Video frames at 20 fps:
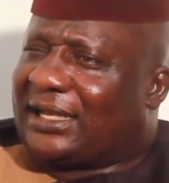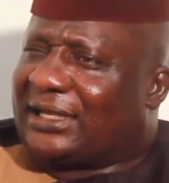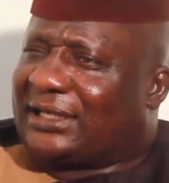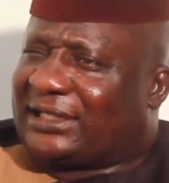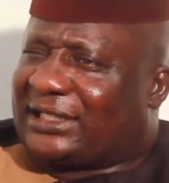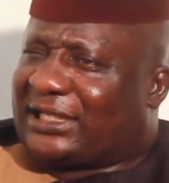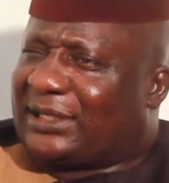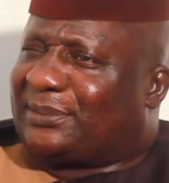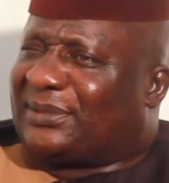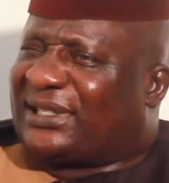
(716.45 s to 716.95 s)

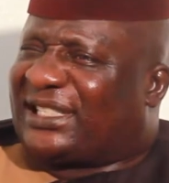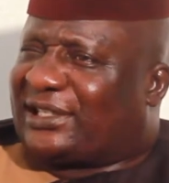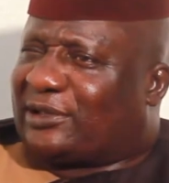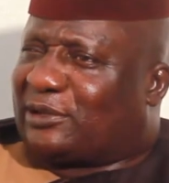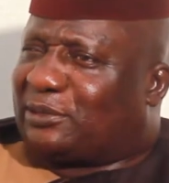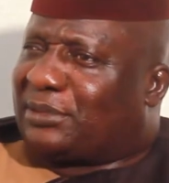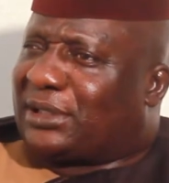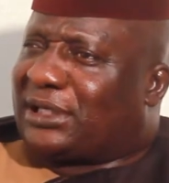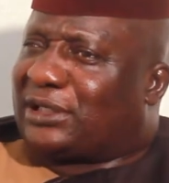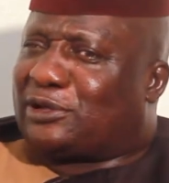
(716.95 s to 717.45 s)
seemed
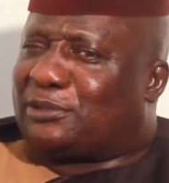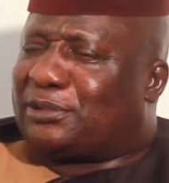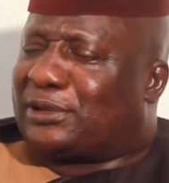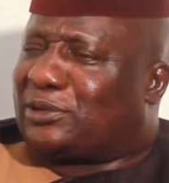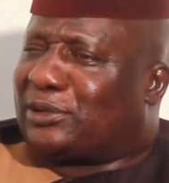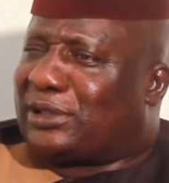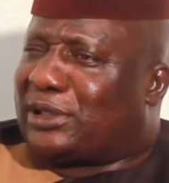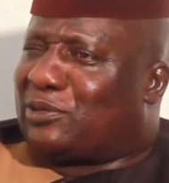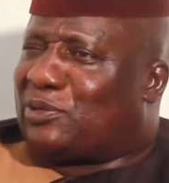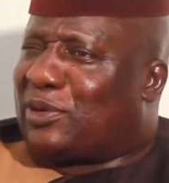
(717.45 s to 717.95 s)
to me to be
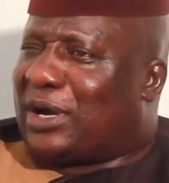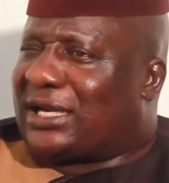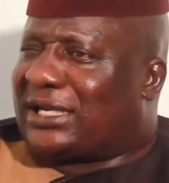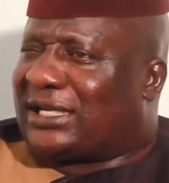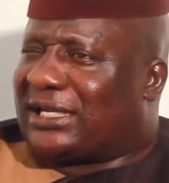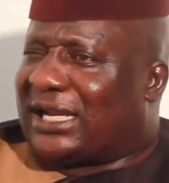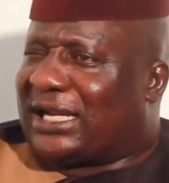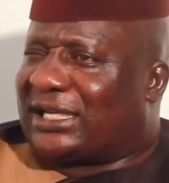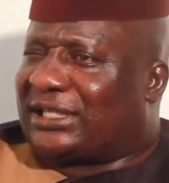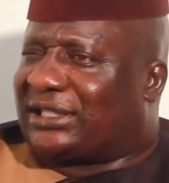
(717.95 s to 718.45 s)
doing well
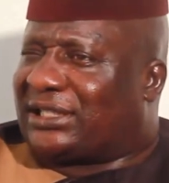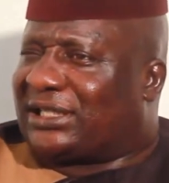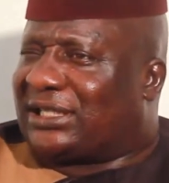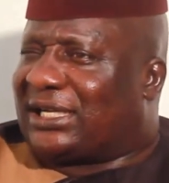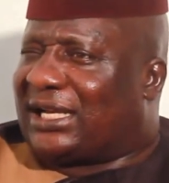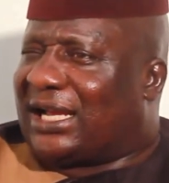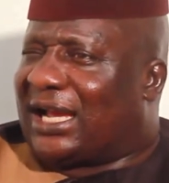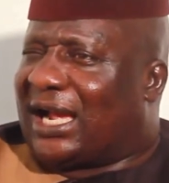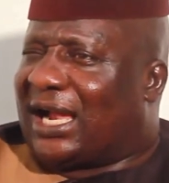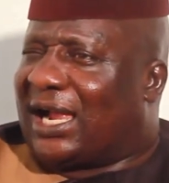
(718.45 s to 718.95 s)
in
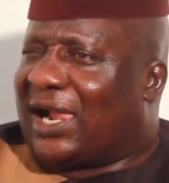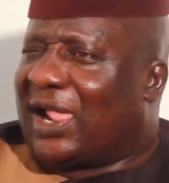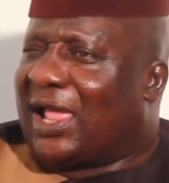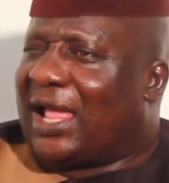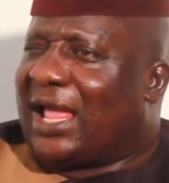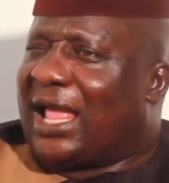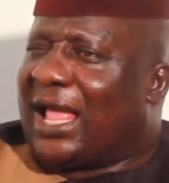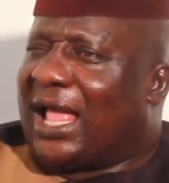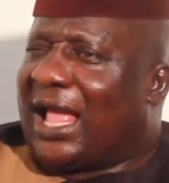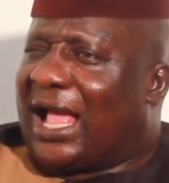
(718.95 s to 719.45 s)
Nigeria
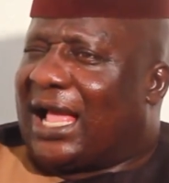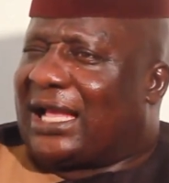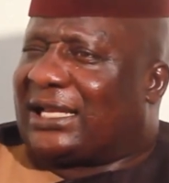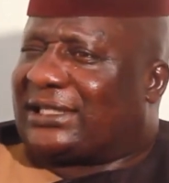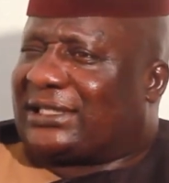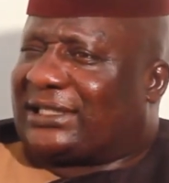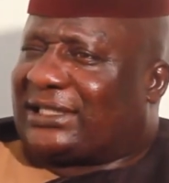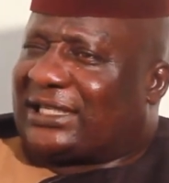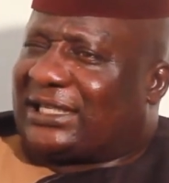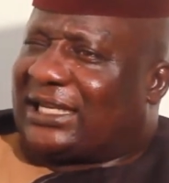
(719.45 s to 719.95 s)

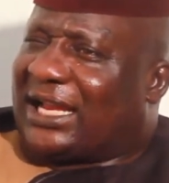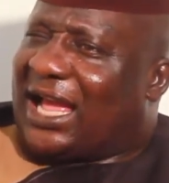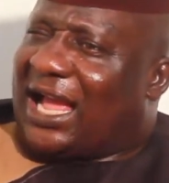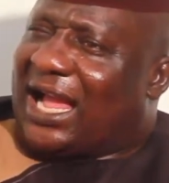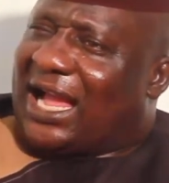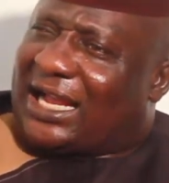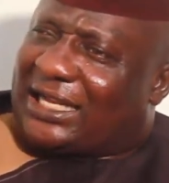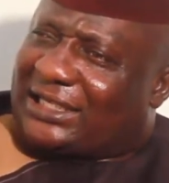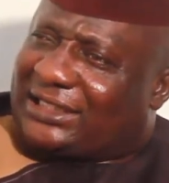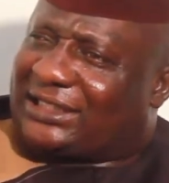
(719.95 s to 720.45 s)
and still
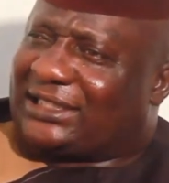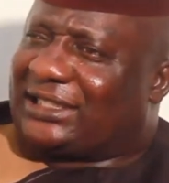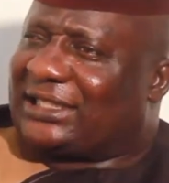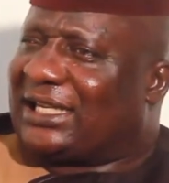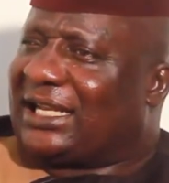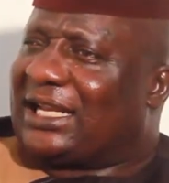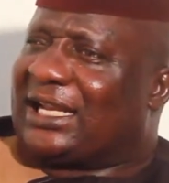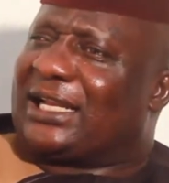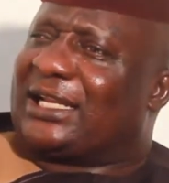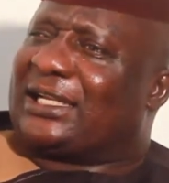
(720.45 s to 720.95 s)
had
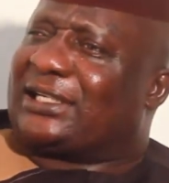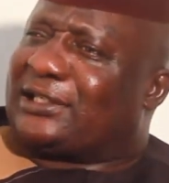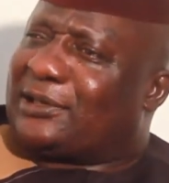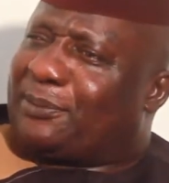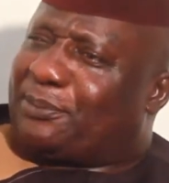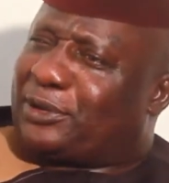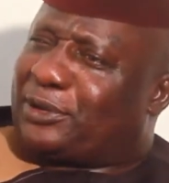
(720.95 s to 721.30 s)
the